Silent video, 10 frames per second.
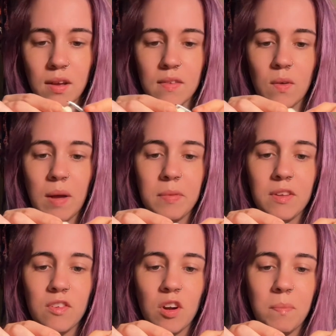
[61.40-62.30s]
So I'm going to
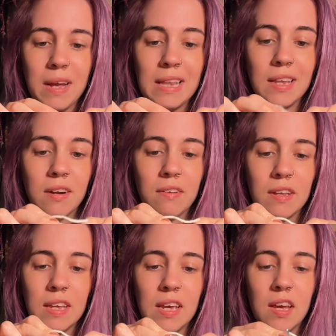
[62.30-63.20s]
start by
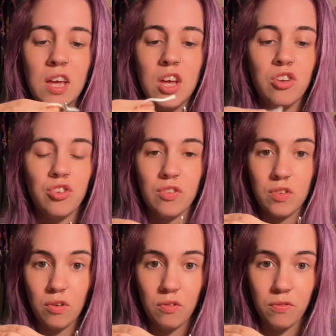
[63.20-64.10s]
literally just
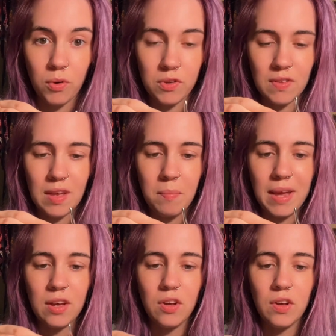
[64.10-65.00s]
forcing my
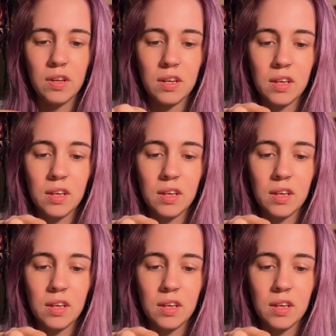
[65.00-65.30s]
hook